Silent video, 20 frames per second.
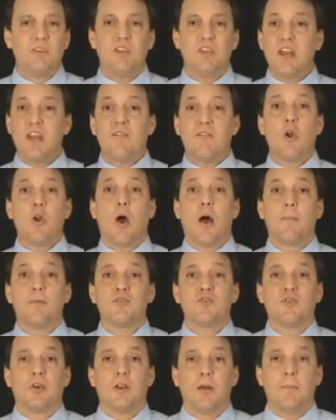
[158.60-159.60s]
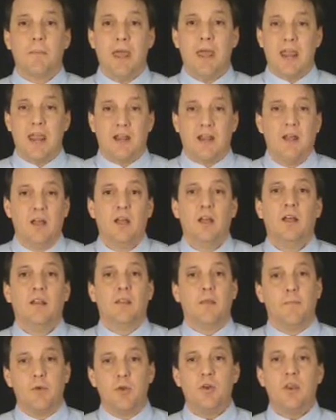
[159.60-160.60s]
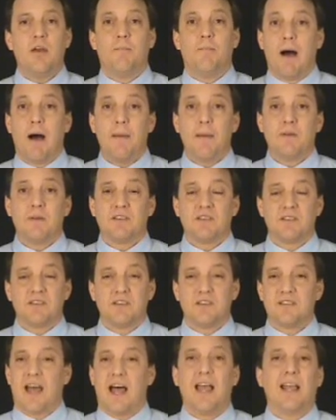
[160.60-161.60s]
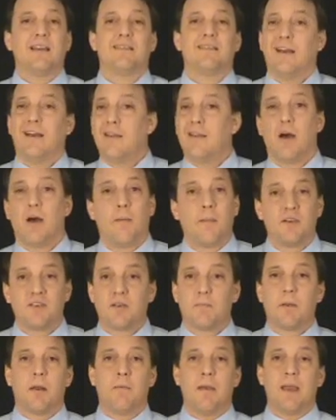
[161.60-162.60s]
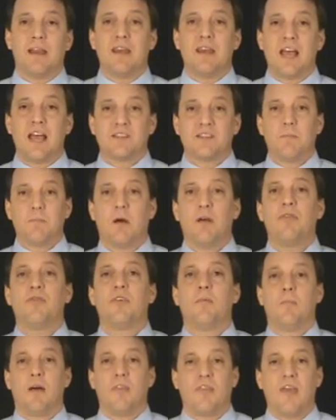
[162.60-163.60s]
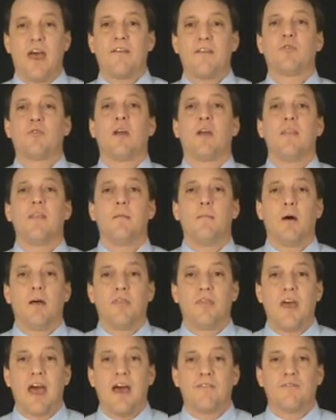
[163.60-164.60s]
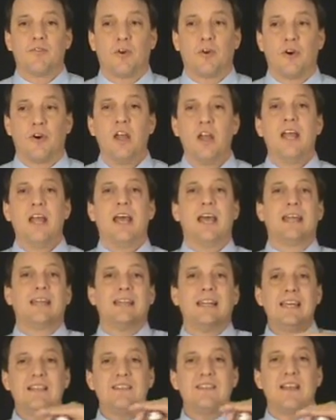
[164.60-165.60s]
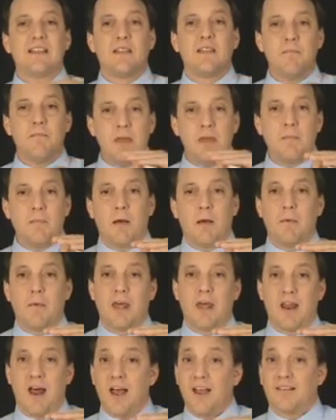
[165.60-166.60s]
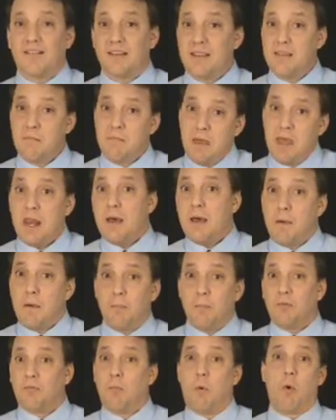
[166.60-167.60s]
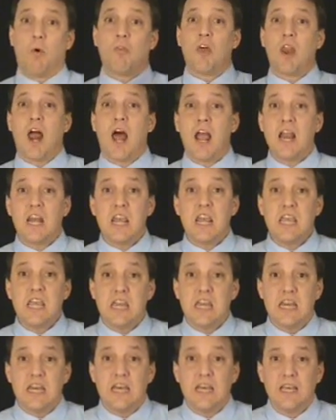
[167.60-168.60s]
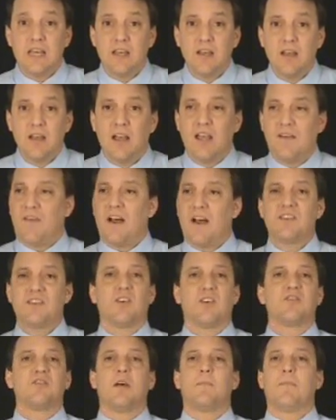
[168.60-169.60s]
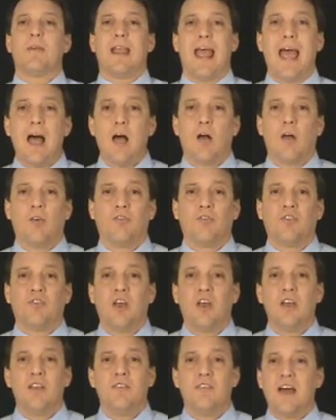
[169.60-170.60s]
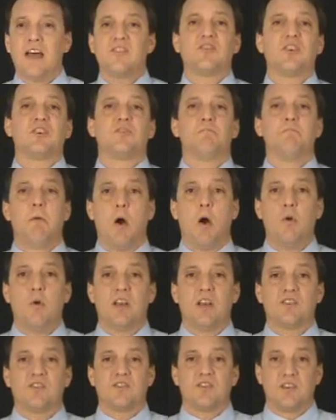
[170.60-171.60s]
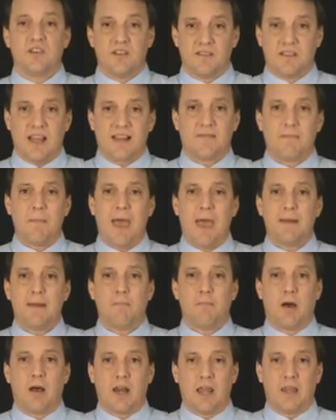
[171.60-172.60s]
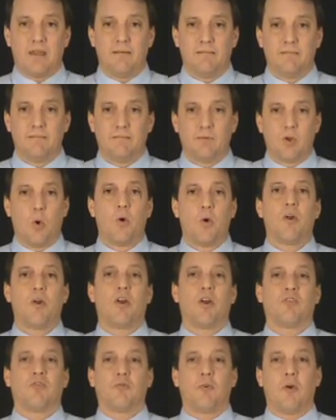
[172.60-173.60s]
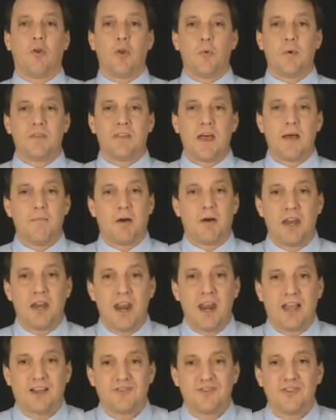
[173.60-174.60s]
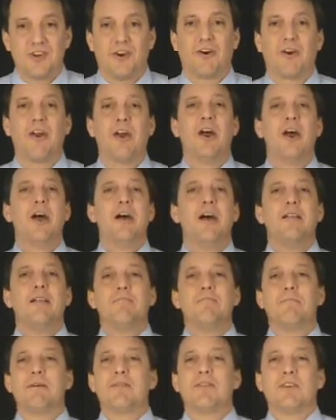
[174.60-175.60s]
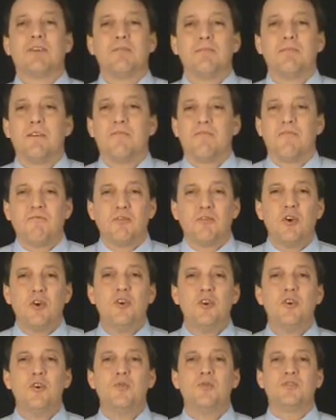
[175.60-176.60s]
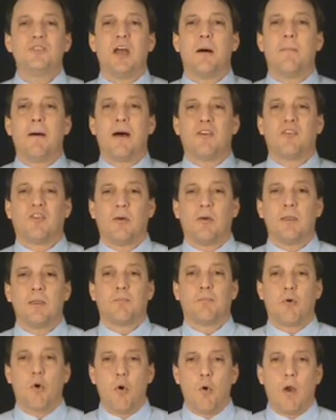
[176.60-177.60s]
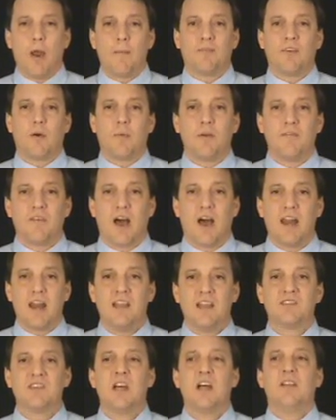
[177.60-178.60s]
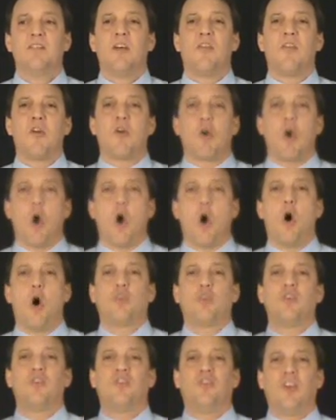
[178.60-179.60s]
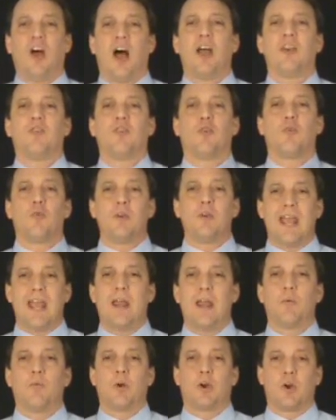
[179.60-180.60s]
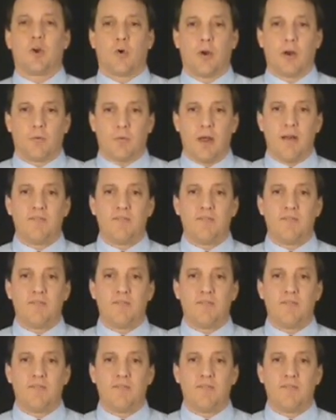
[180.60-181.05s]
You never know how much you're going to make. The beauty of my business is I can tell you how much I'm going to make next month, the month after, and the month after, at least at the minimum. And honestly, the minimum's more than I need. If I sell something else, that's just bonus. That's mad money. Going to Australia with that money next year. But the good news about some of the programs that we've got is that they're all designed to create recurring